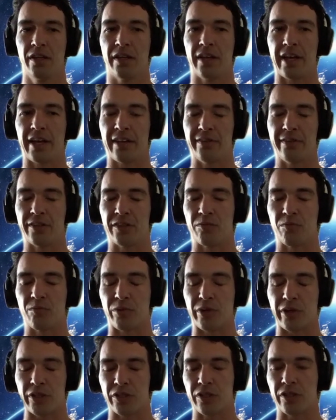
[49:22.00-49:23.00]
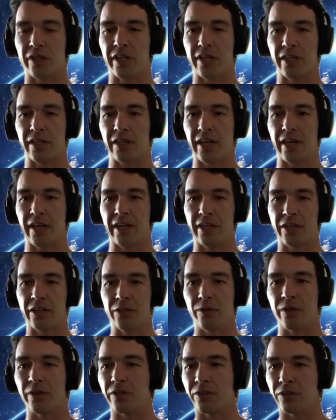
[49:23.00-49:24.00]
had this impression that he had a
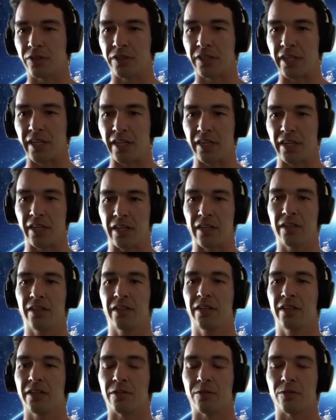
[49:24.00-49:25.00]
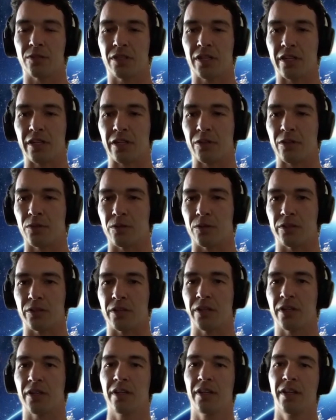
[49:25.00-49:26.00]
new understanding and he was getting
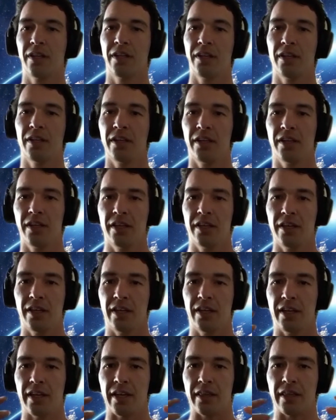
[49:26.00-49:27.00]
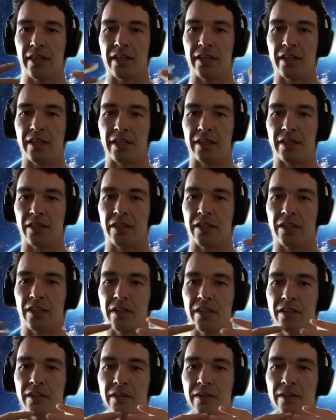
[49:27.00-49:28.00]
older. And then
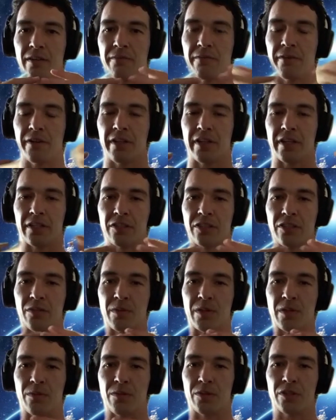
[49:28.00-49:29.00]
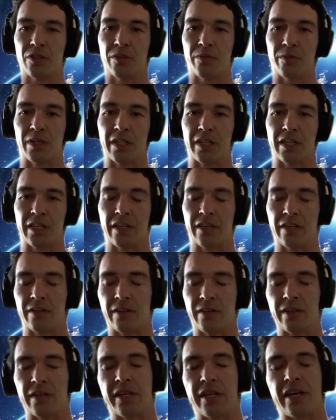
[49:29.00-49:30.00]
it felt like something was coming together.
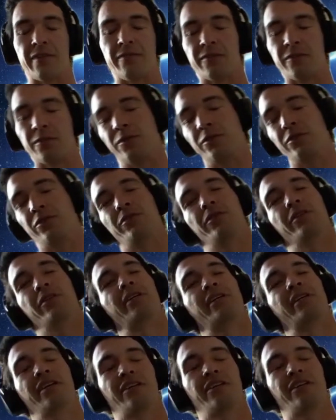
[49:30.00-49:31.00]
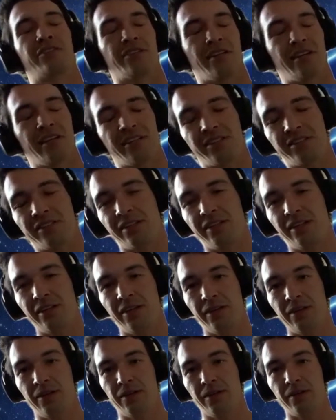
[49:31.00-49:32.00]
And then afterwards you're like exhausted
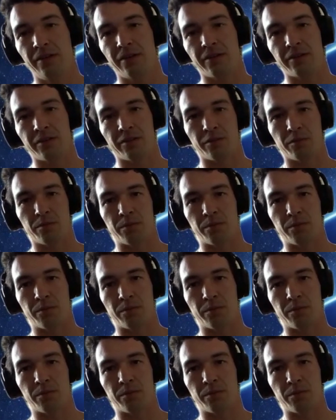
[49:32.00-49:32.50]
a little